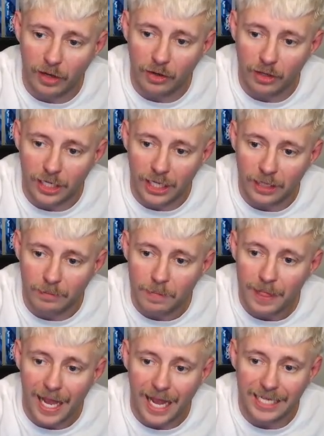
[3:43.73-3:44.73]
hook in.
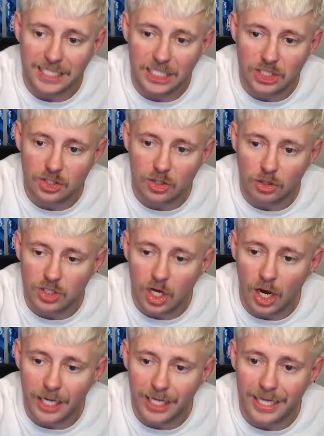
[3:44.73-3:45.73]
As he starts
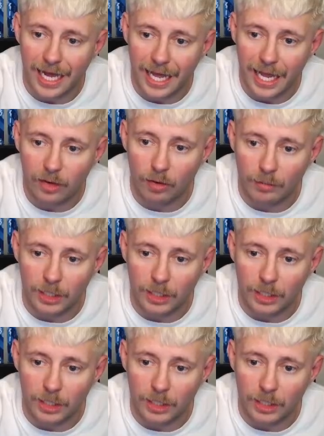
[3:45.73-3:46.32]
cutting that angle, I'm